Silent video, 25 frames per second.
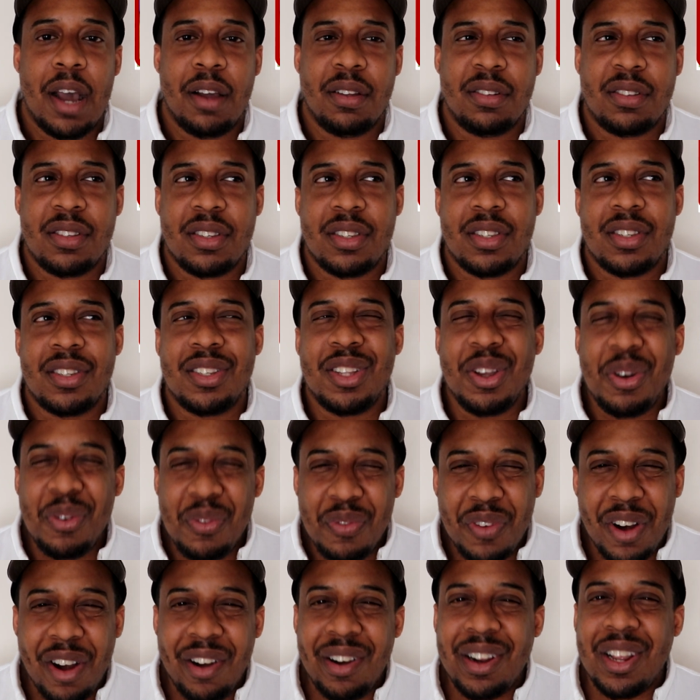Still
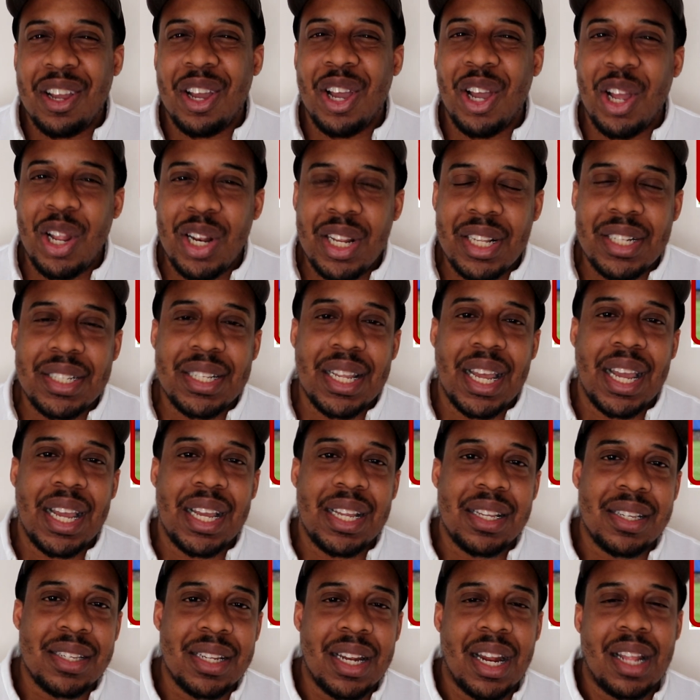very early
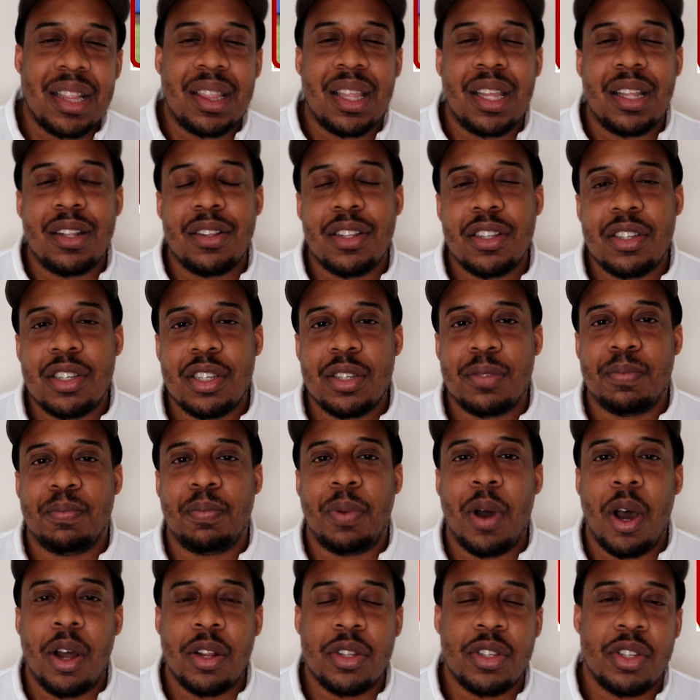days. And I think this is
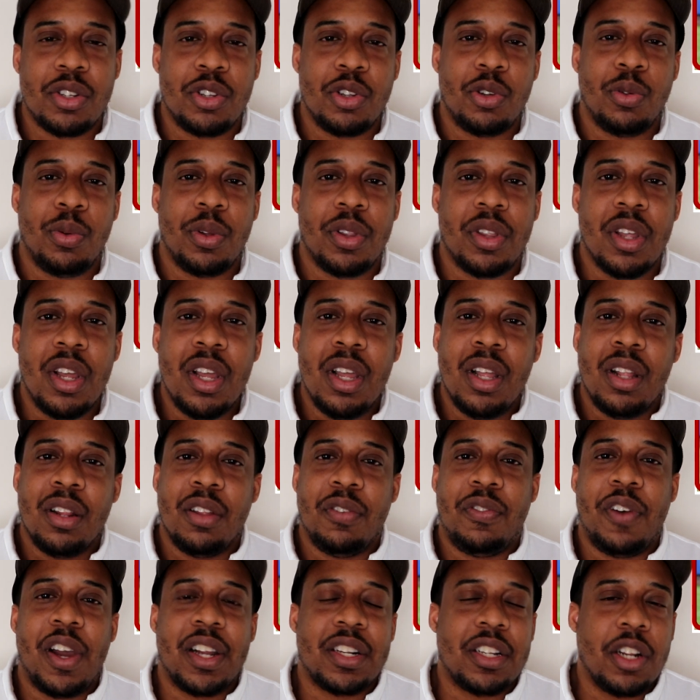part to do with the
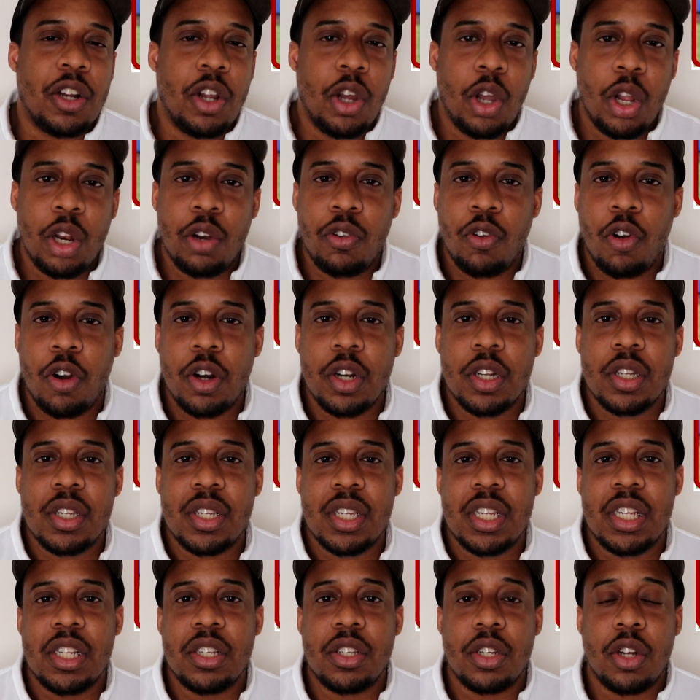fact that earlier on in the
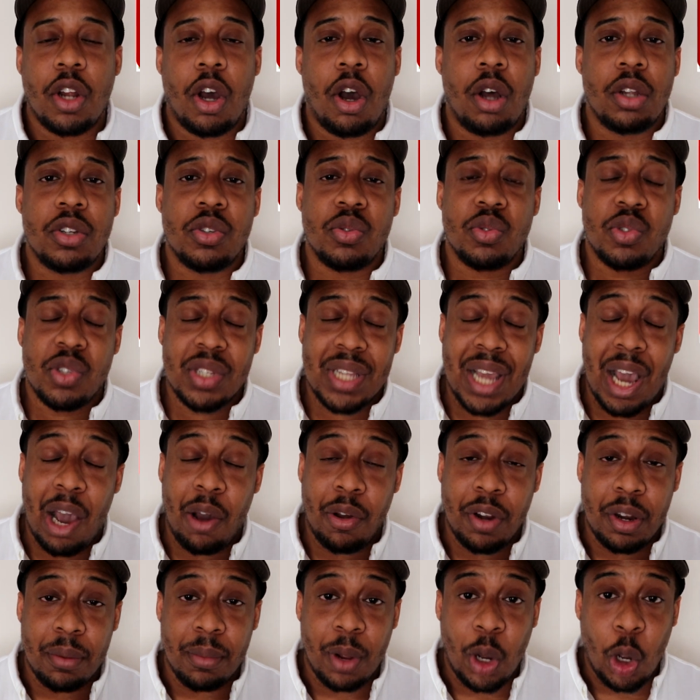season, Arsenal
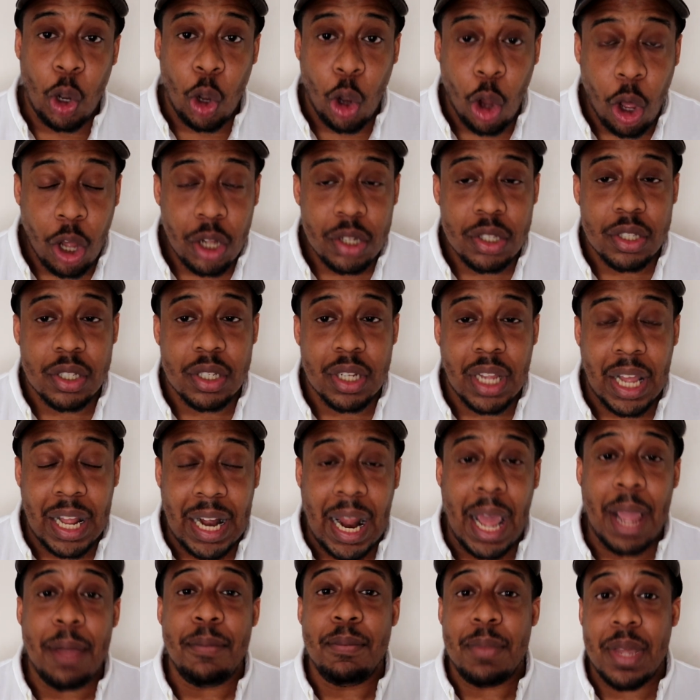scouted him a lot. And
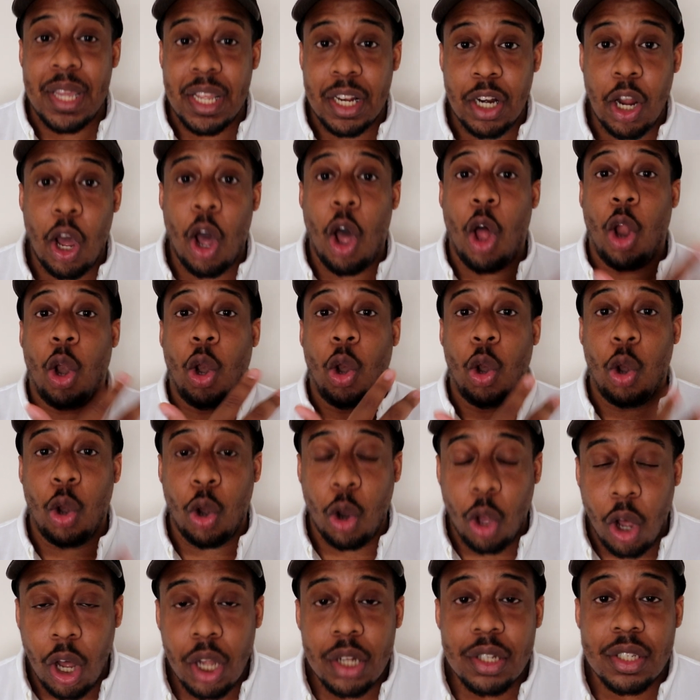I mean a
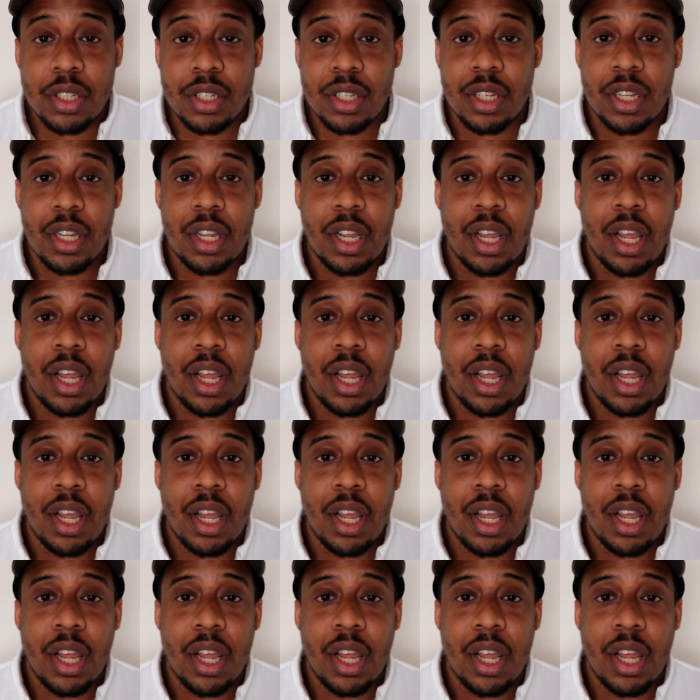lot.